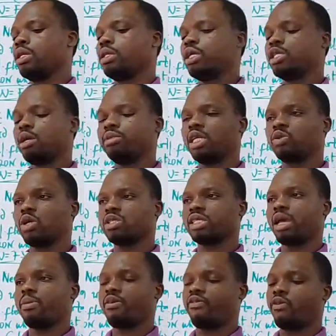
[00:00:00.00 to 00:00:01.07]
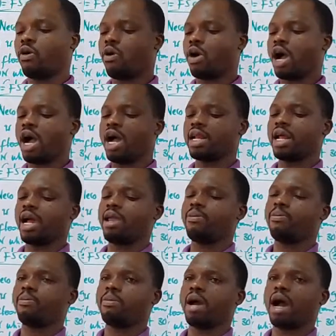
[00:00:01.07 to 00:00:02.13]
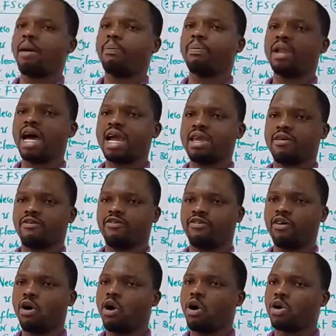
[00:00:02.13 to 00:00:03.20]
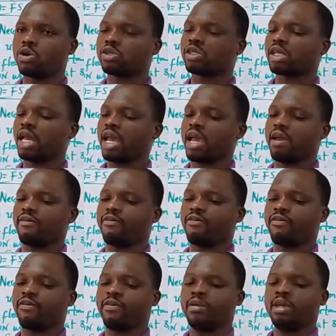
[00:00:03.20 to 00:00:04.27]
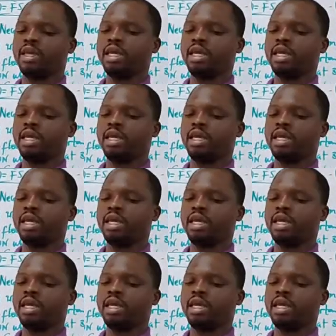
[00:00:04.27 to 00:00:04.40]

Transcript: this object was here before, and I apply a force F.